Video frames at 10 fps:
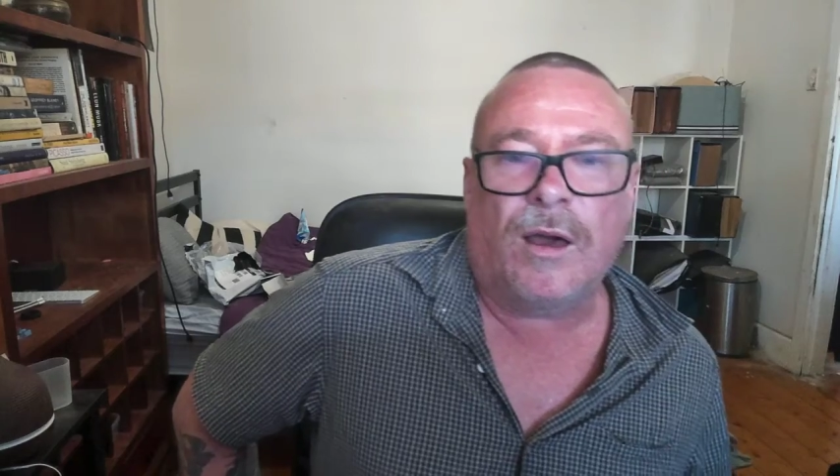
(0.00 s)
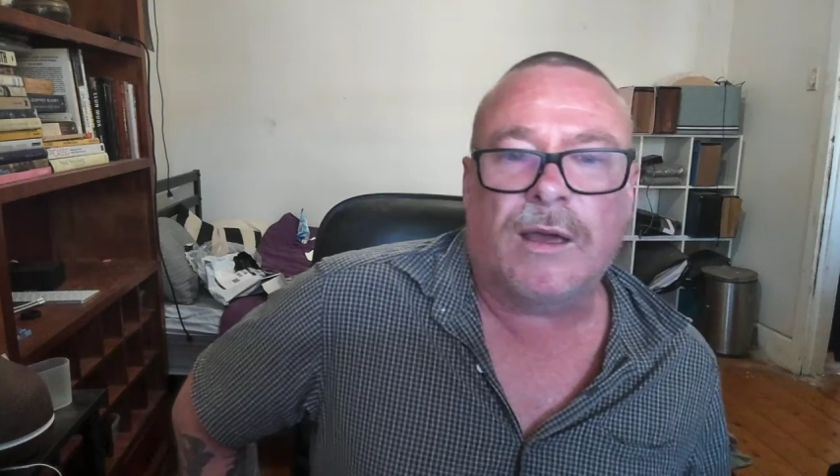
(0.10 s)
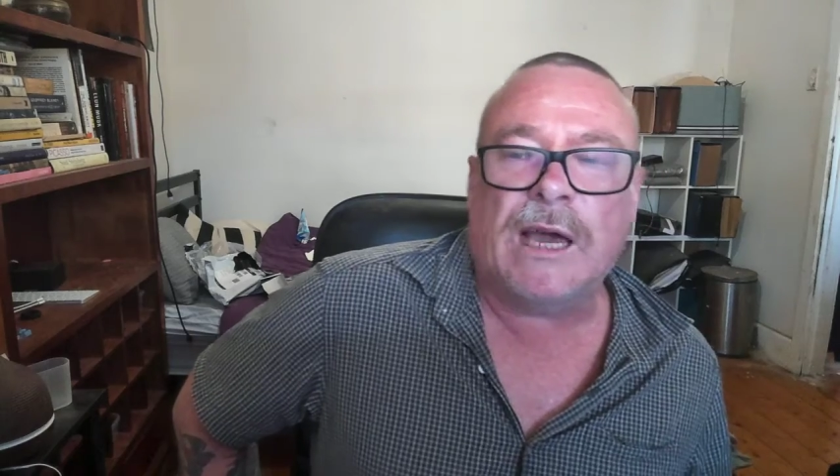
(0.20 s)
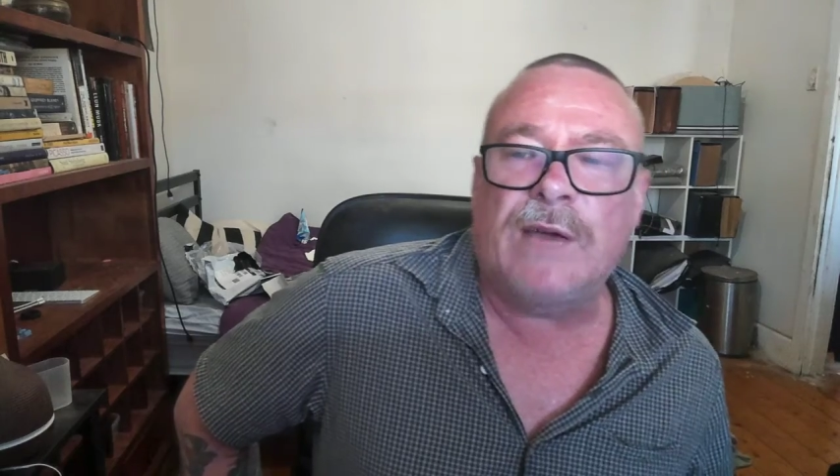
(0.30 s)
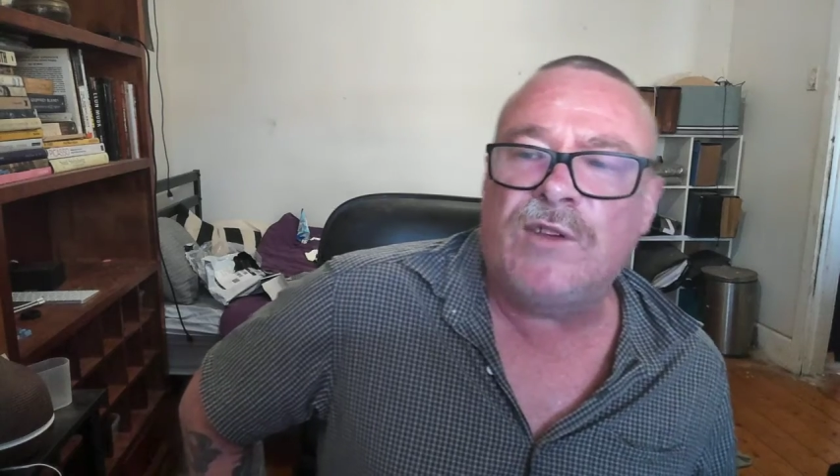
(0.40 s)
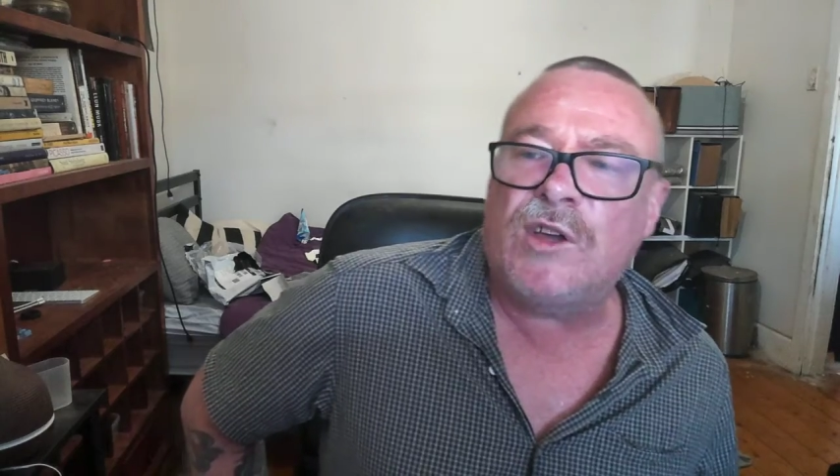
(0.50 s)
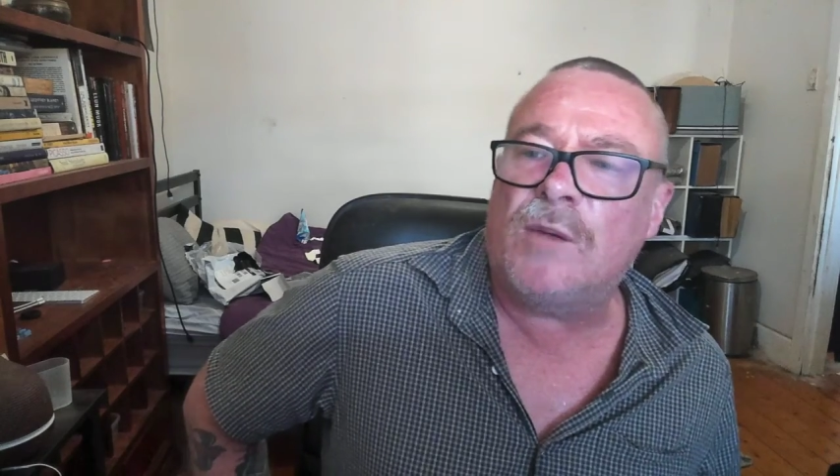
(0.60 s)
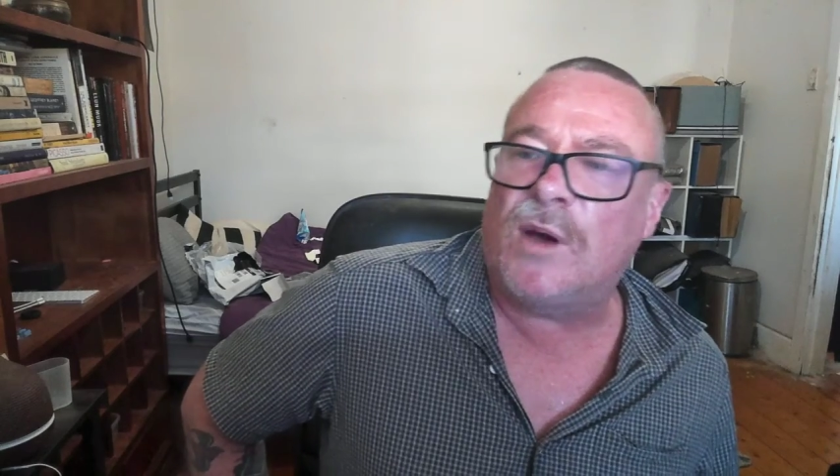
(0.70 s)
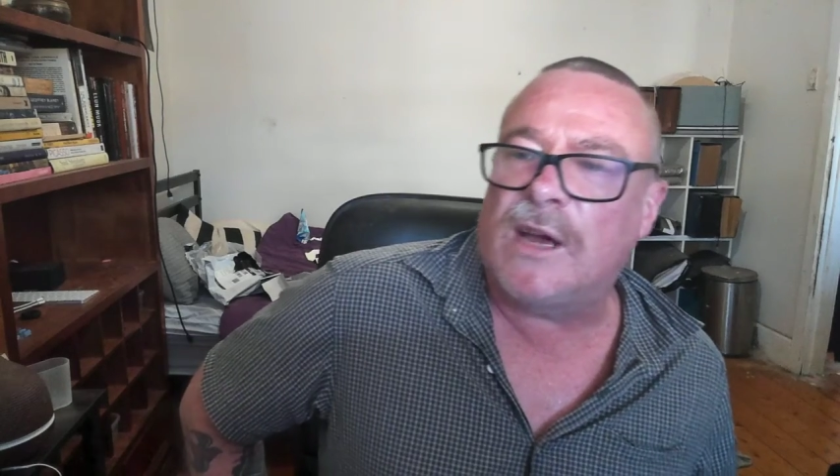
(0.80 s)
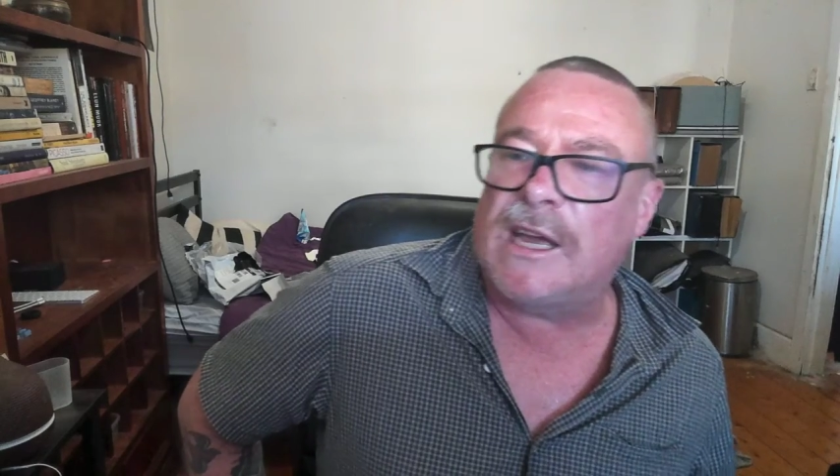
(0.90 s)
Okay, have you
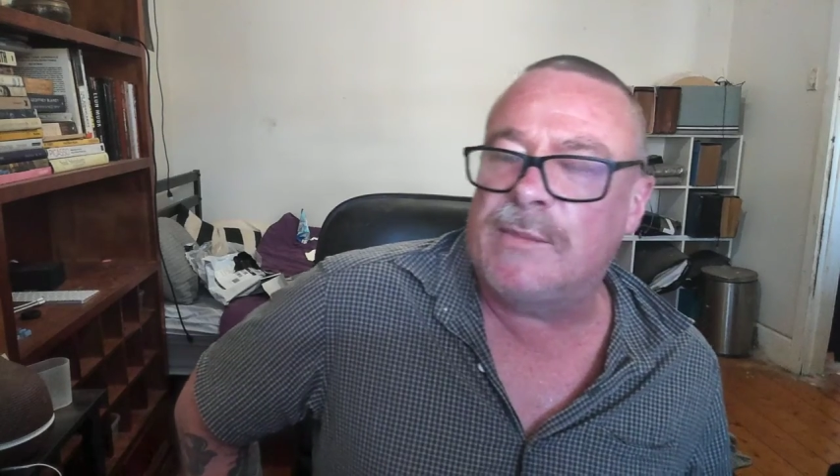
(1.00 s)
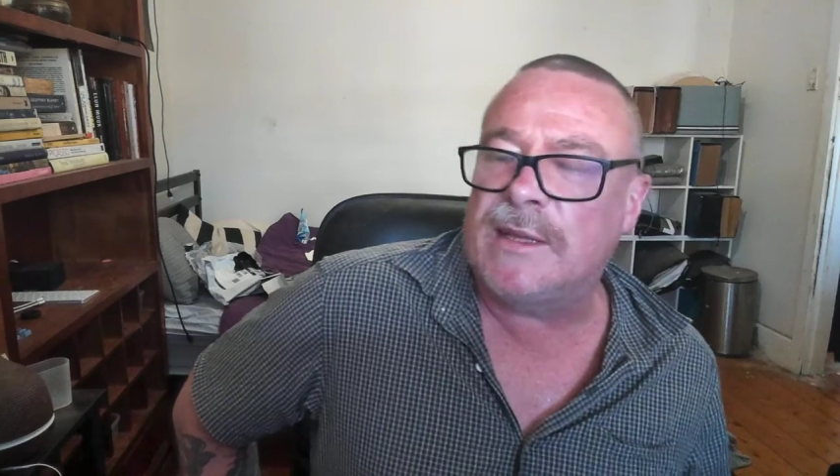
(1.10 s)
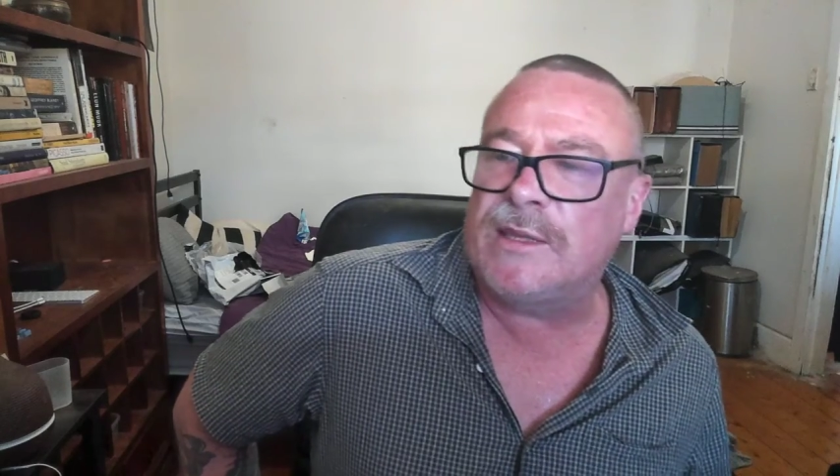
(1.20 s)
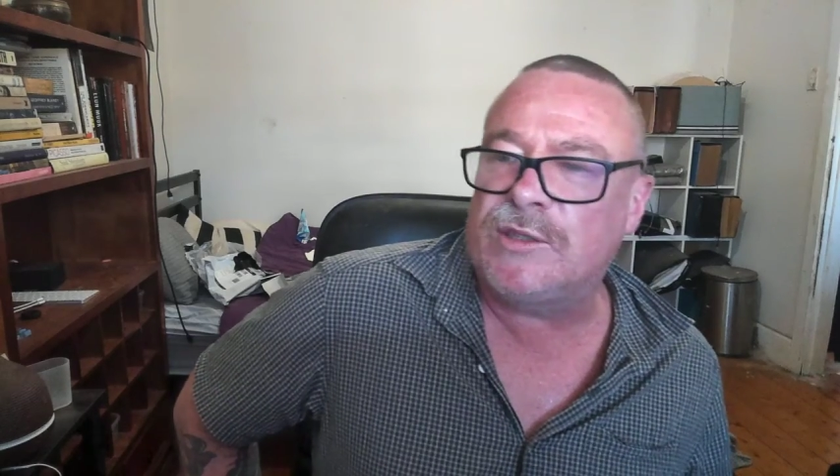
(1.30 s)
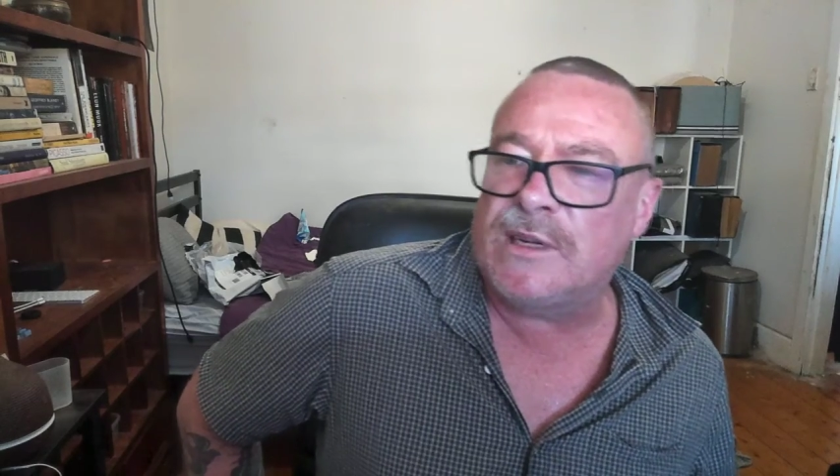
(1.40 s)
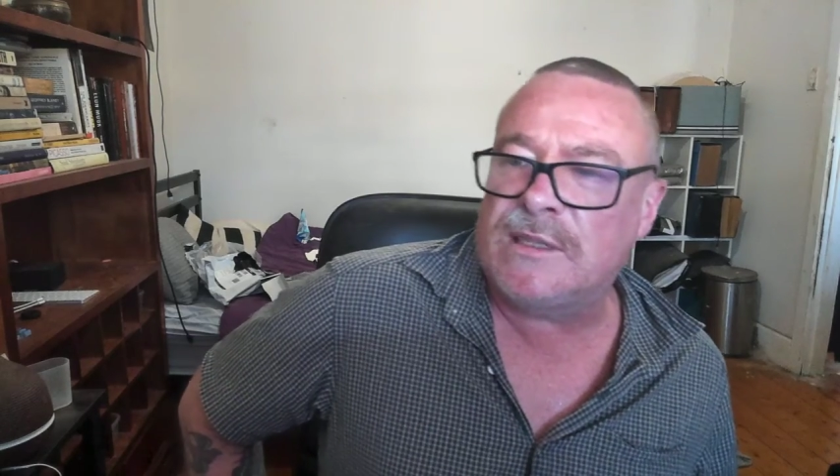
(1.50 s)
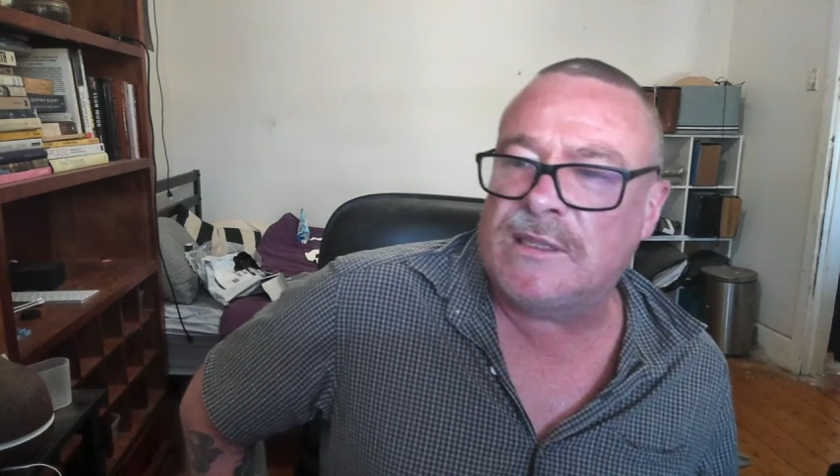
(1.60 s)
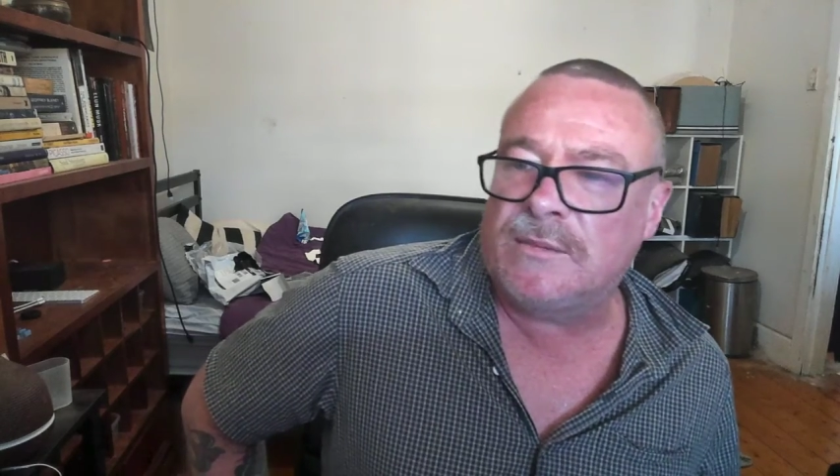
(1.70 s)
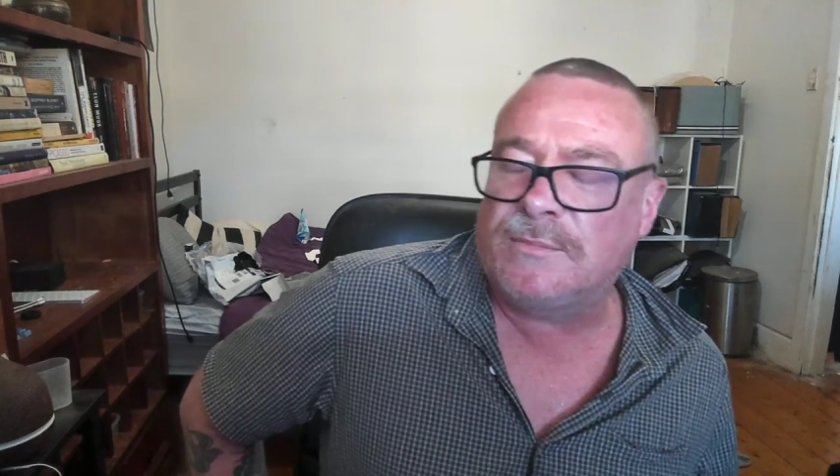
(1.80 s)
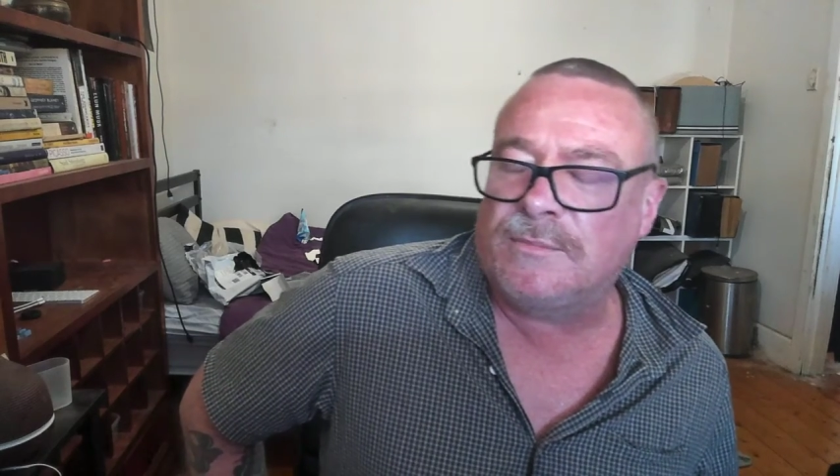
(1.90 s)
got my email address?